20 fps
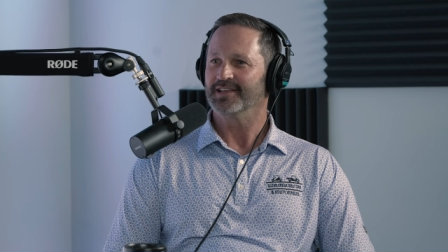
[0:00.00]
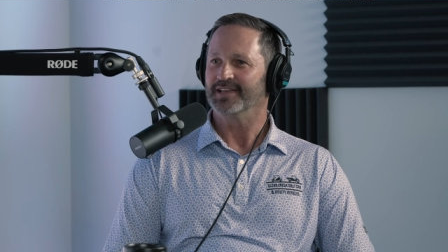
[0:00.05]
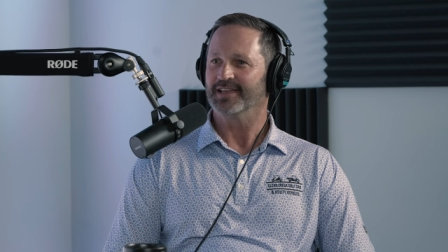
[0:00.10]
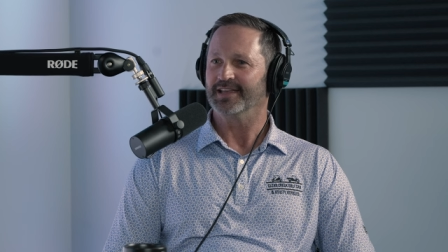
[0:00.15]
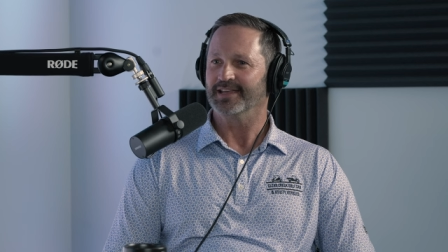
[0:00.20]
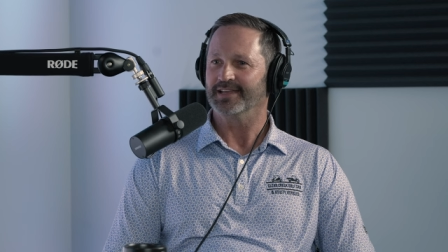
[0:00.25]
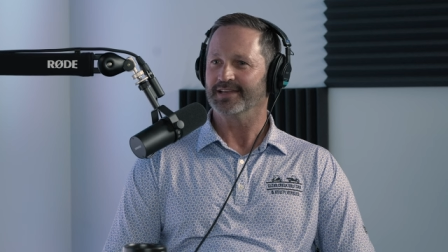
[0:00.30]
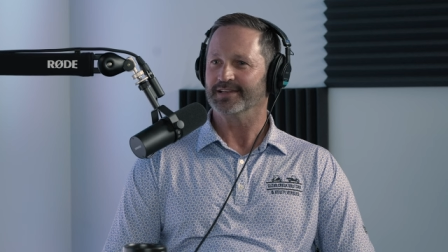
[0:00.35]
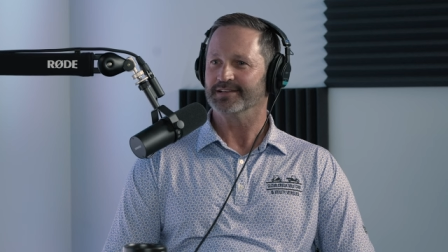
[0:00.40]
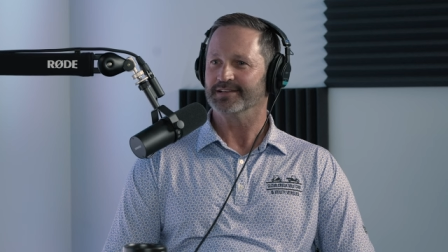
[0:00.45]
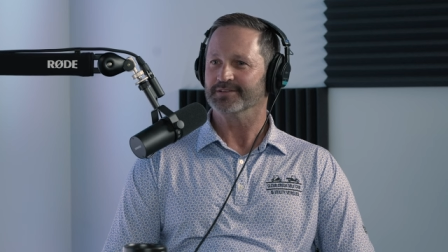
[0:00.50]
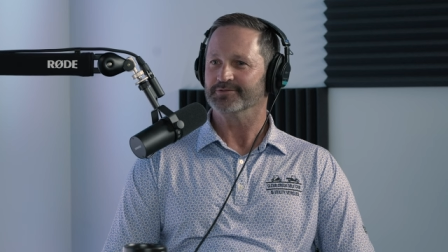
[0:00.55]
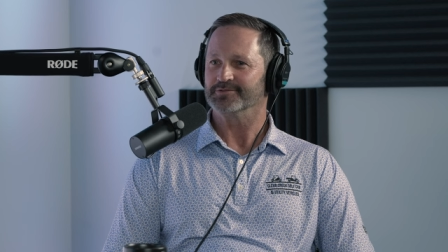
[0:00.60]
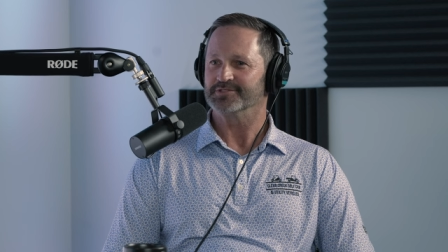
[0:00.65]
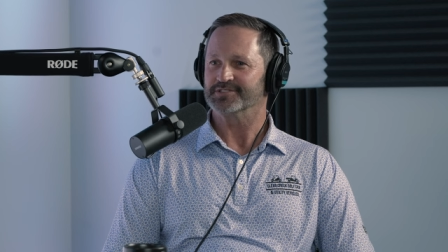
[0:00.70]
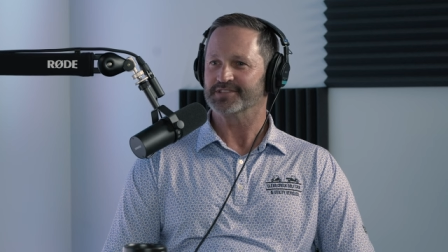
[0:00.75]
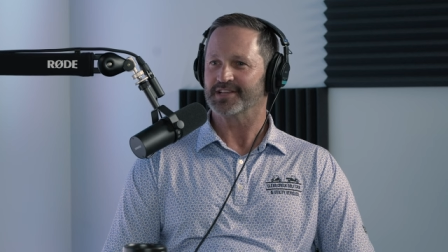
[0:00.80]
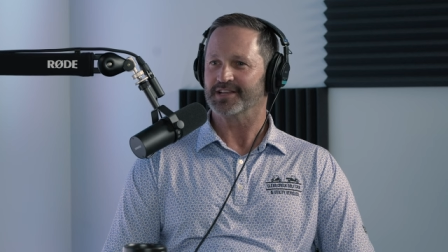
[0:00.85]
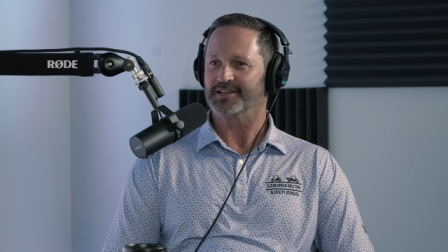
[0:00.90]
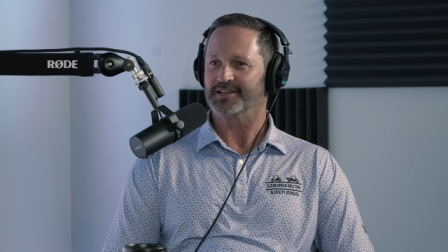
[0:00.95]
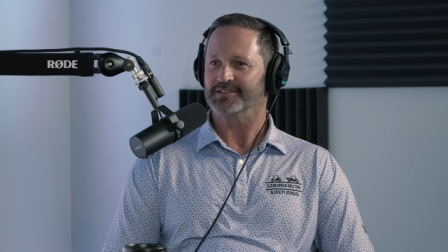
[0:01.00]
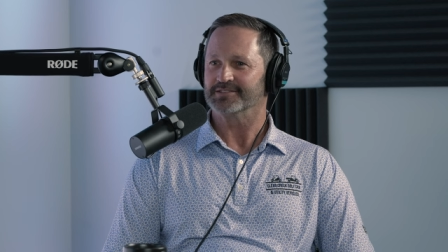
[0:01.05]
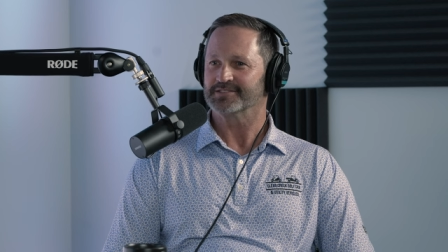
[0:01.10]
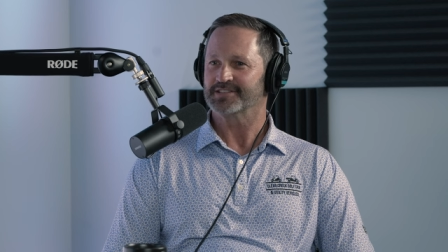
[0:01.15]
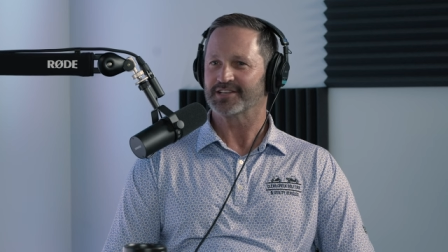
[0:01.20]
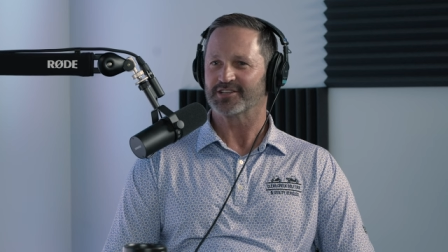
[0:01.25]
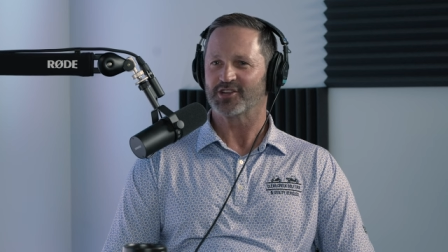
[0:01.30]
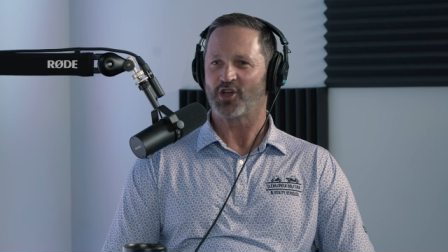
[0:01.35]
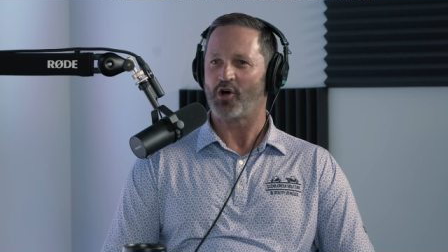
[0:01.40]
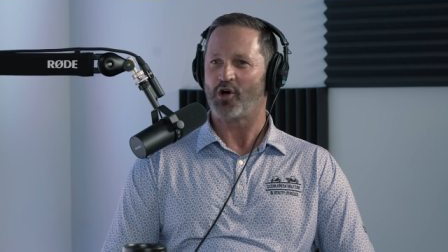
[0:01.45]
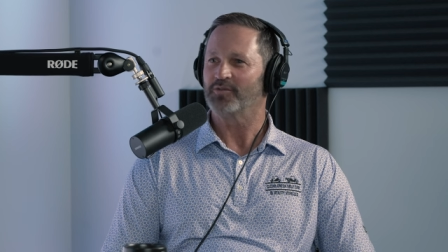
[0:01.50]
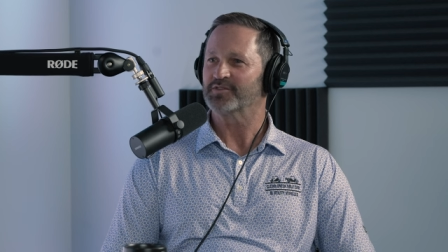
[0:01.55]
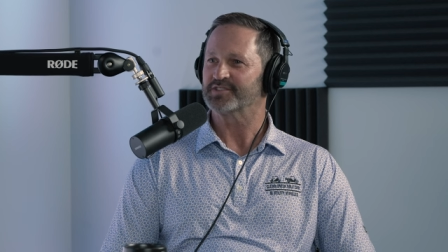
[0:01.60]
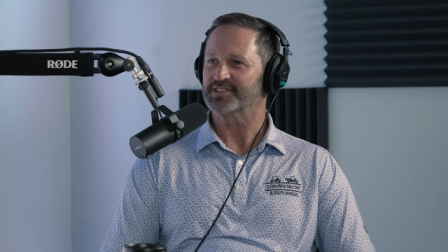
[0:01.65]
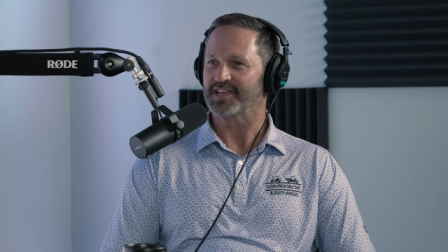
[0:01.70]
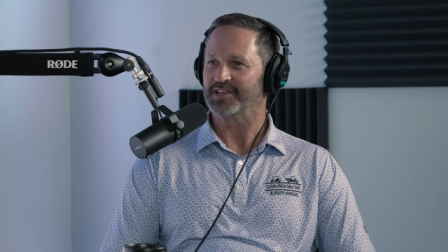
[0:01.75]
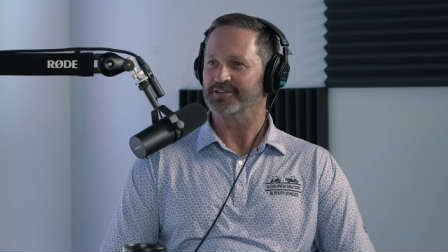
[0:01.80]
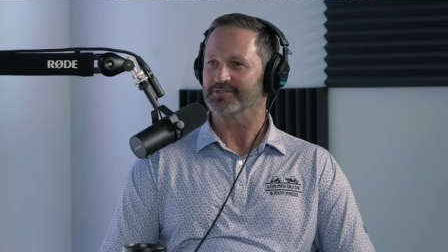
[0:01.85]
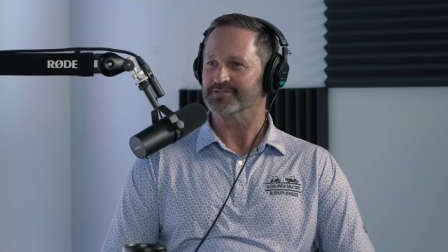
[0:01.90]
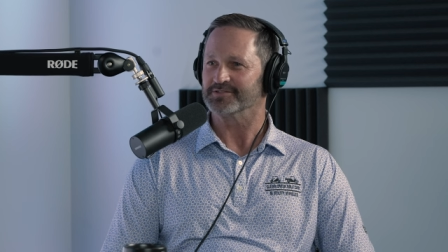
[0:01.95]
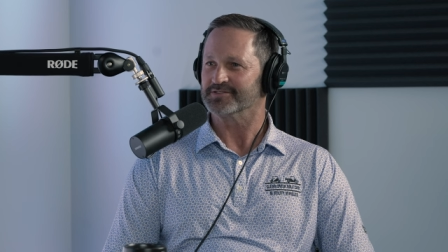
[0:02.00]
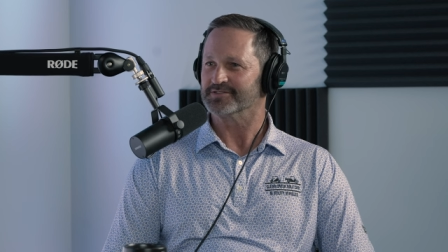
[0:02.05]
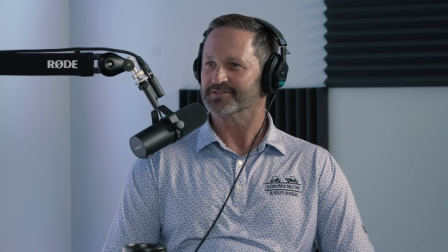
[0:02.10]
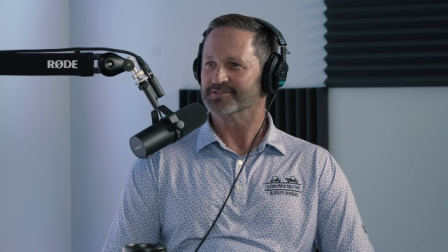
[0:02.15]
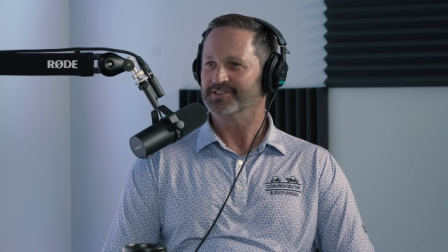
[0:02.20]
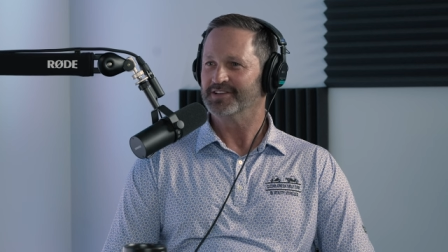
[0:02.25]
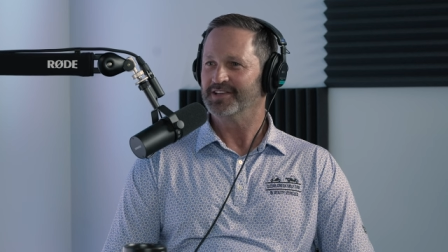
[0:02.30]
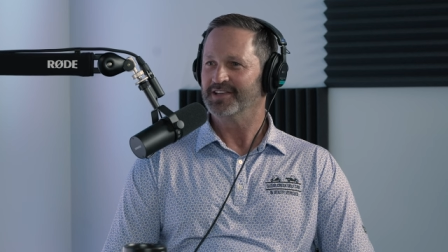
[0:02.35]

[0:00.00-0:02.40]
and it was uh, said golf sales.